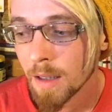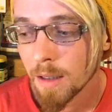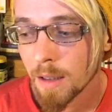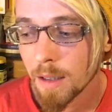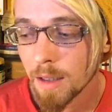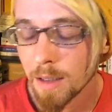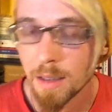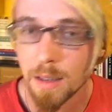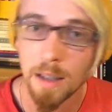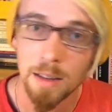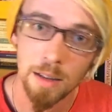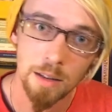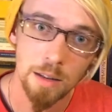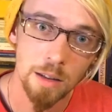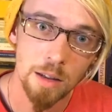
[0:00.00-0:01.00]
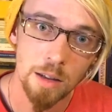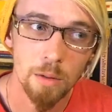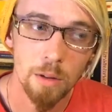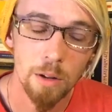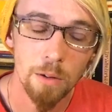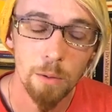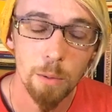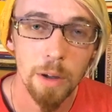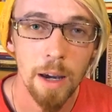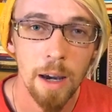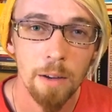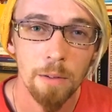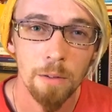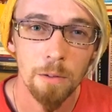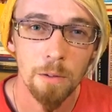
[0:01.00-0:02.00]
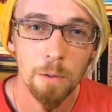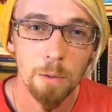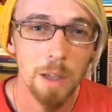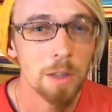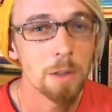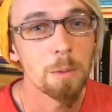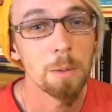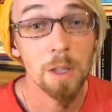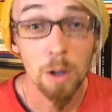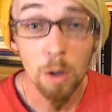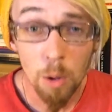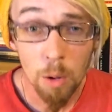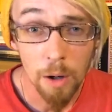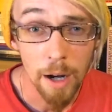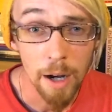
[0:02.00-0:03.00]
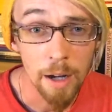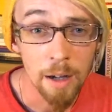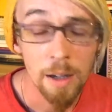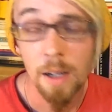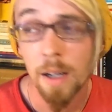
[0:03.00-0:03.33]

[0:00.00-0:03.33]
He discusses if we have wrestled with Korra,